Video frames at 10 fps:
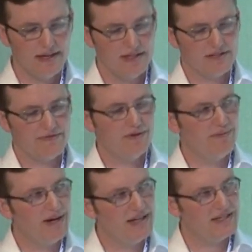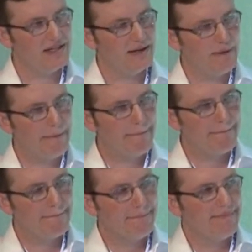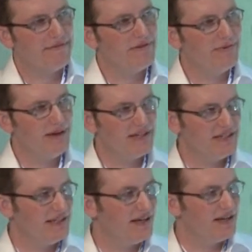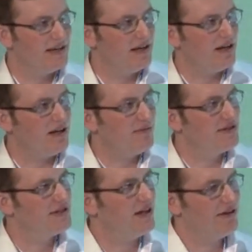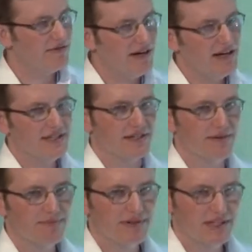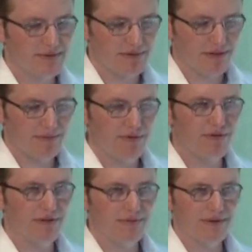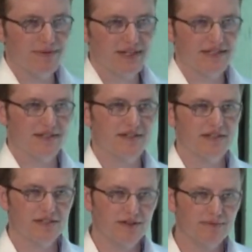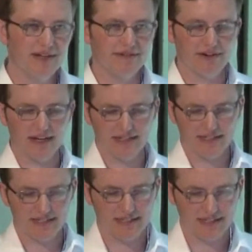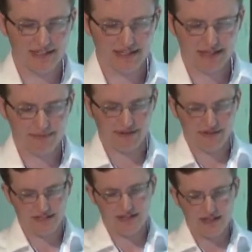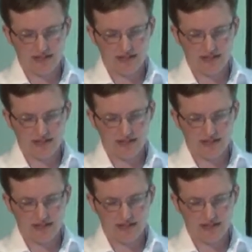So if you imagine that almost all rides are in principle poolable because there's so many rides in cities like Bogota,